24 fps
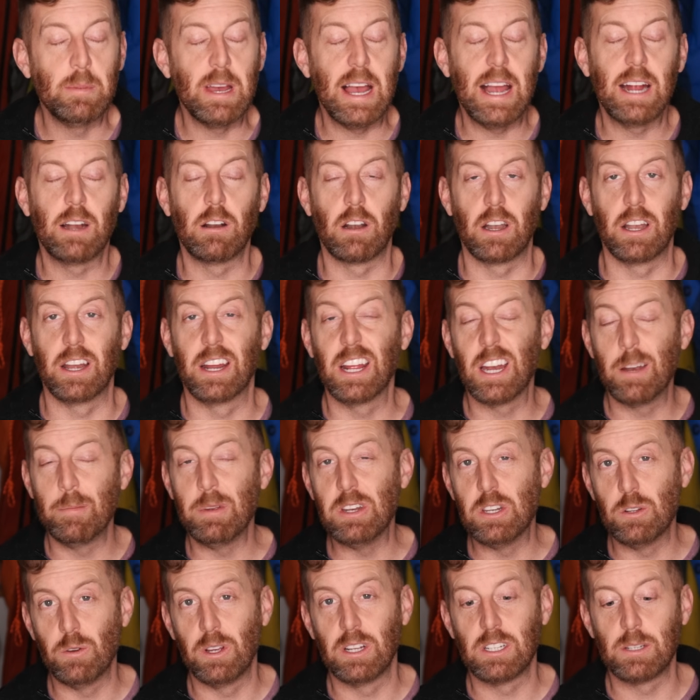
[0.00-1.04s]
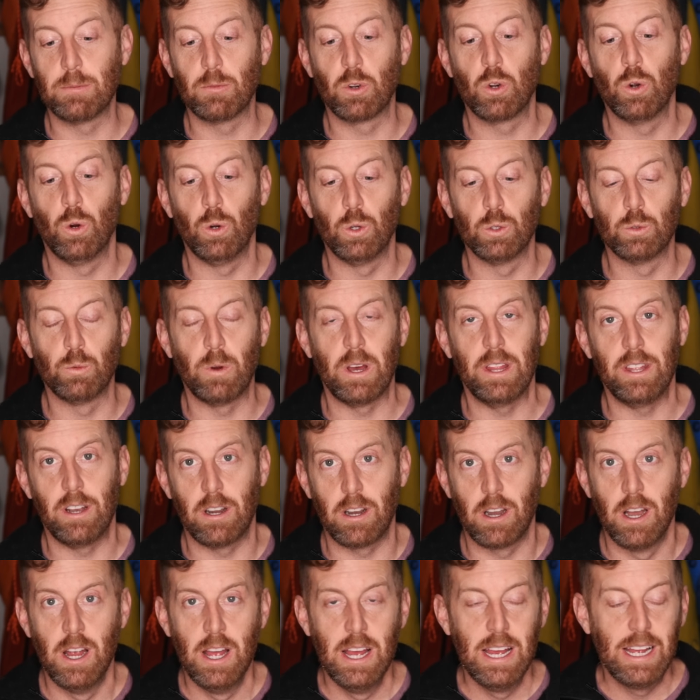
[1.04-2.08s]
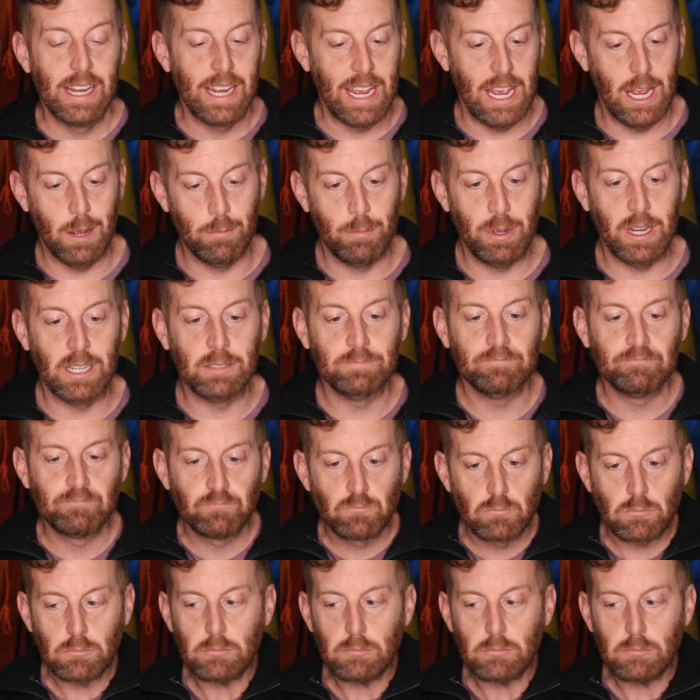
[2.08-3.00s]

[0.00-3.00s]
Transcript: bag or you're gonna be doing some cold weather camping,